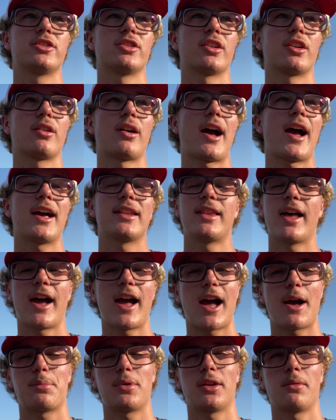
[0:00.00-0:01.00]
I had that
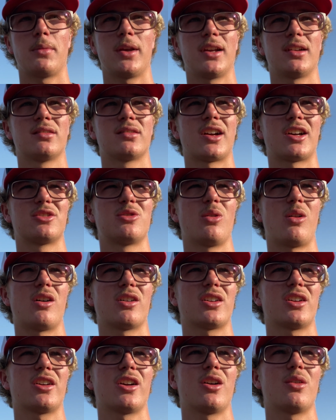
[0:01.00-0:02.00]
happen to me not too
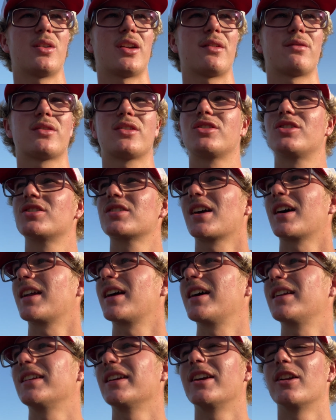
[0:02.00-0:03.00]
long ago, and I've just kind of
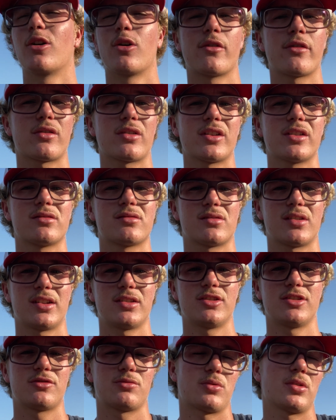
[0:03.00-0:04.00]
had to get over it and
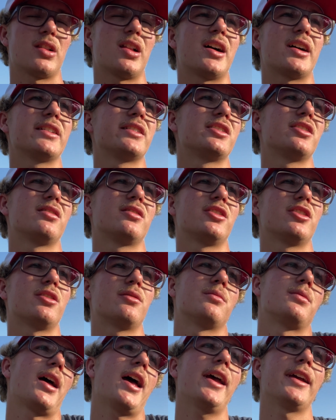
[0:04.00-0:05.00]
just realize,
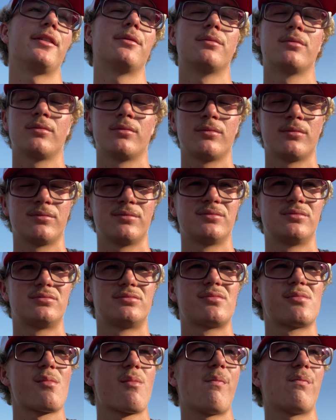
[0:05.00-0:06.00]
hey,
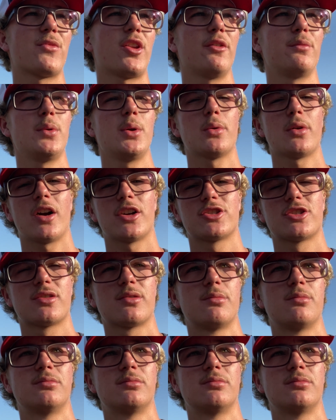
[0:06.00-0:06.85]
don't be rushed.